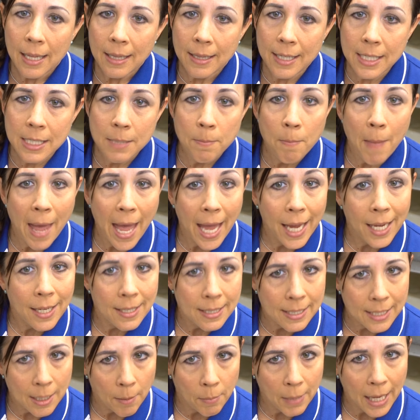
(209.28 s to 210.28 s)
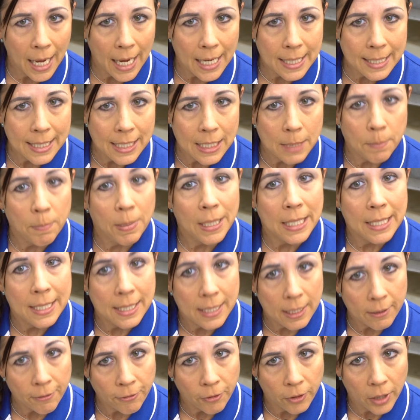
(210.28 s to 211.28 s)
This may, in some cases, be
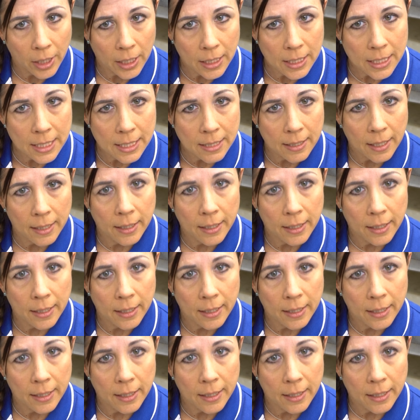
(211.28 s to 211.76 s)
different